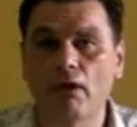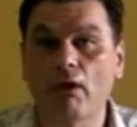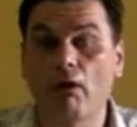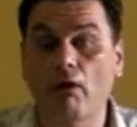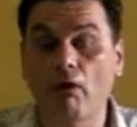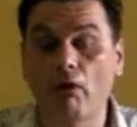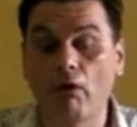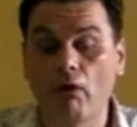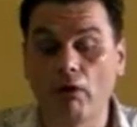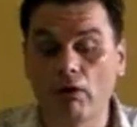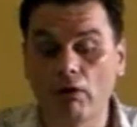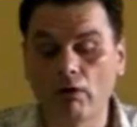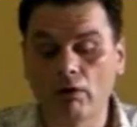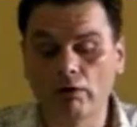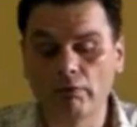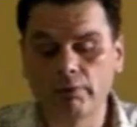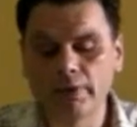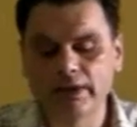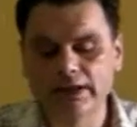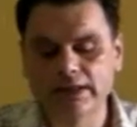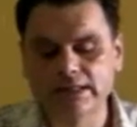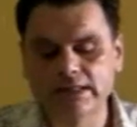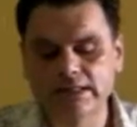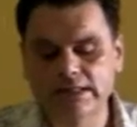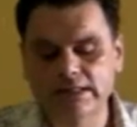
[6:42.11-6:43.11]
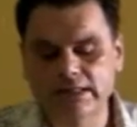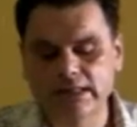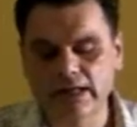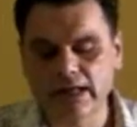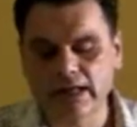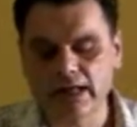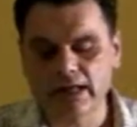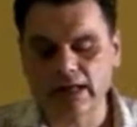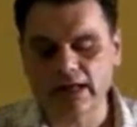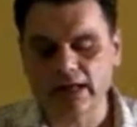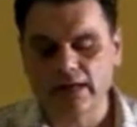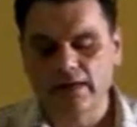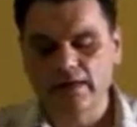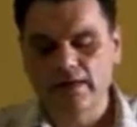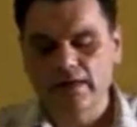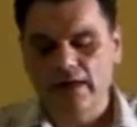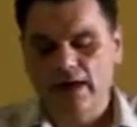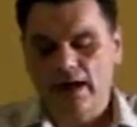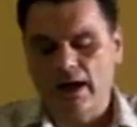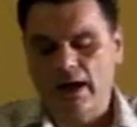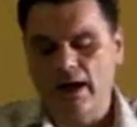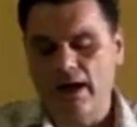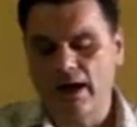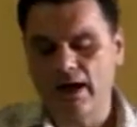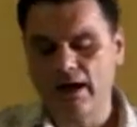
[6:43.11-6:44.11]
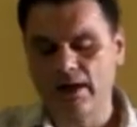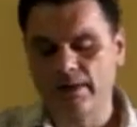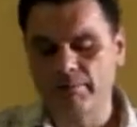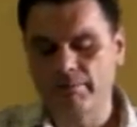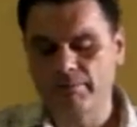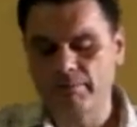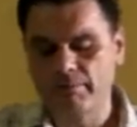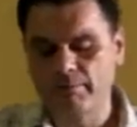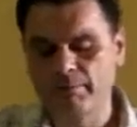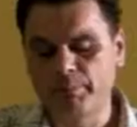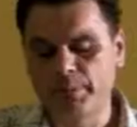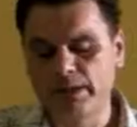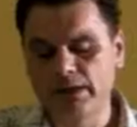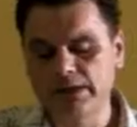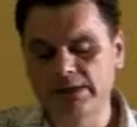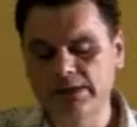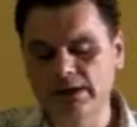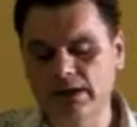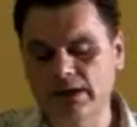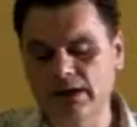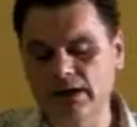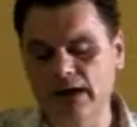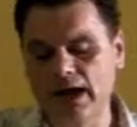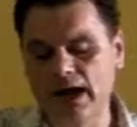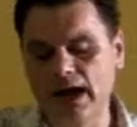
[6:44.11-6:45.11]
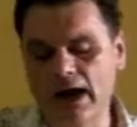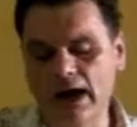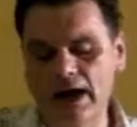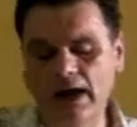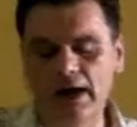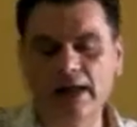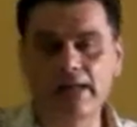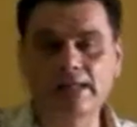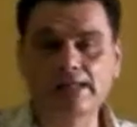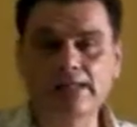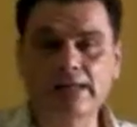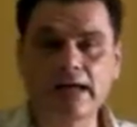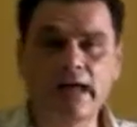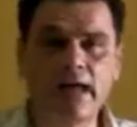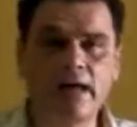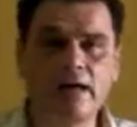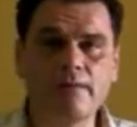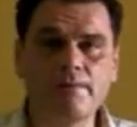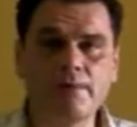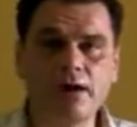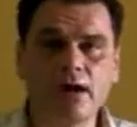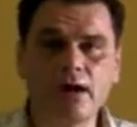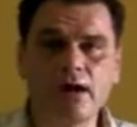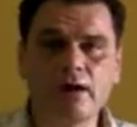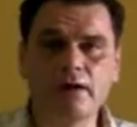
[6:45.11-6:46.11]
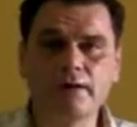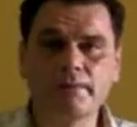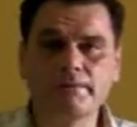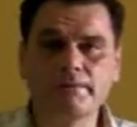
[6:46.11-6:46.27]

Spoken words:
Or we can say Peter and Emma